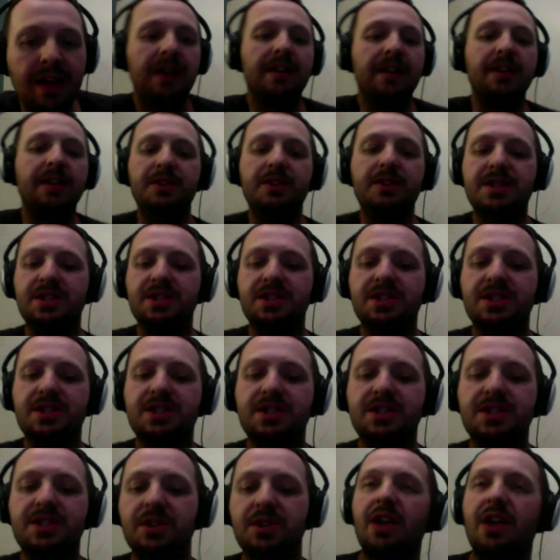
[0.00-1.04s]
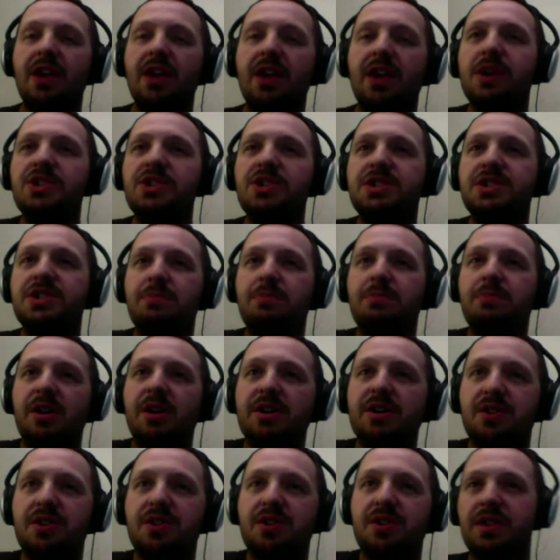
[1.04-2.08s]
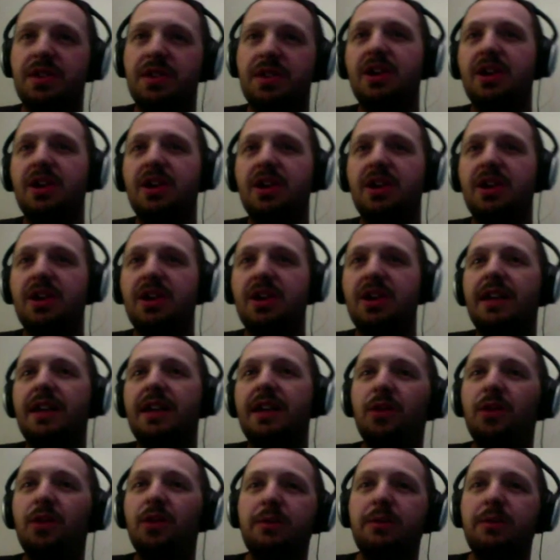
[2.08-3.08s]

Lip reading: you still have a lot of question marks over there,